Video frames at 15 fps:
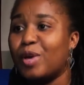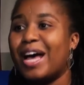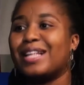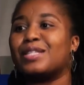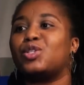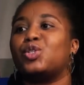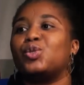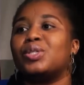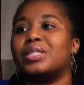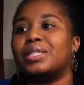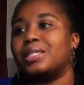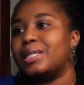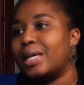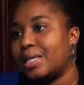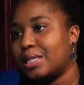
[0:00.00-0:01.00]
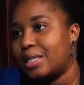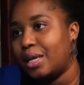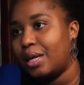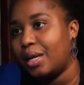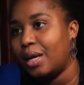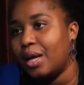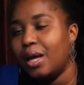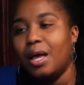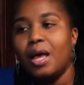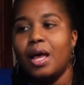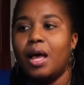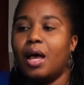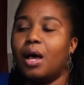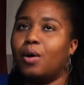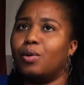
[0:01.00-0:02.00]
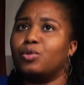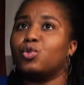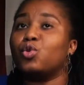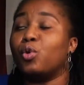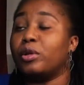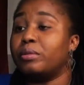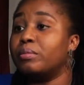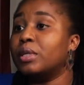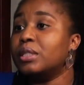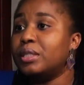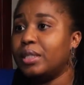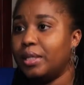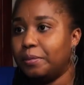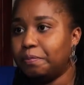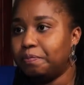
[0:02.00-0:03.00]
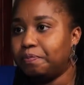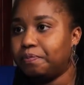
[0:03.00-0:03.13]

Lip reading: So I had to shoot it the next day, on Monday.